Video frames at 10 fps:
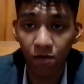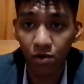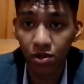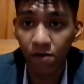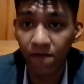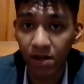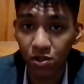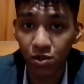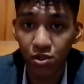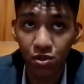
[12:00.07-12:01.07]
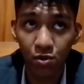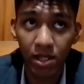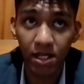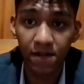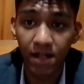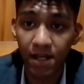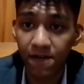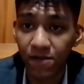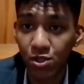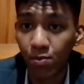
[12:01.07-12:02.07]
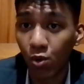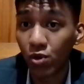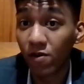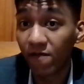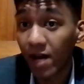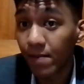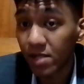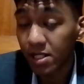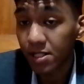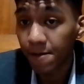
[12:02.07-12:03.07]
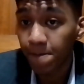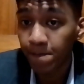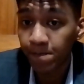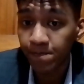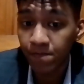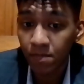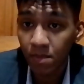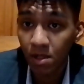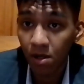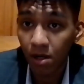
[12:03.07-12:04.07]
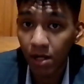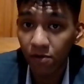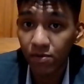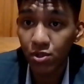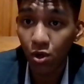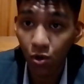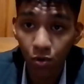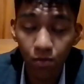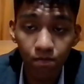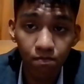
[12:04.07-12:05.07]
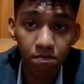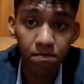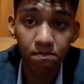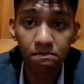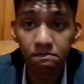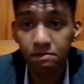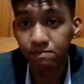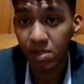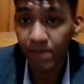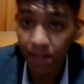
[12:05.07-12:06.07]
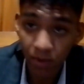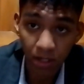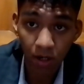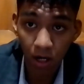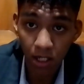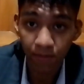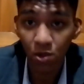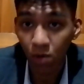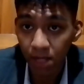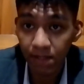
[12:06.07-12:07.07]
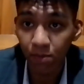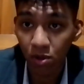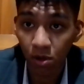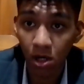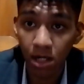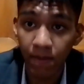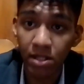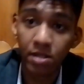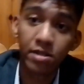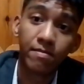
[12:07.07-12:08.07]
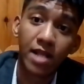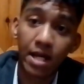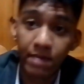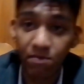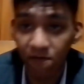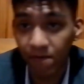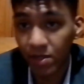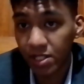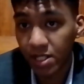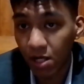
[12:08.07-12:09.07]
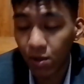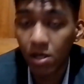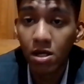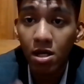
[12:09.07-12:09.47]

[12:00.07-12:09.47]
for just so they could support their families. Alright, so the people in Harlem, the white people in Harlem, and then the black people from the south,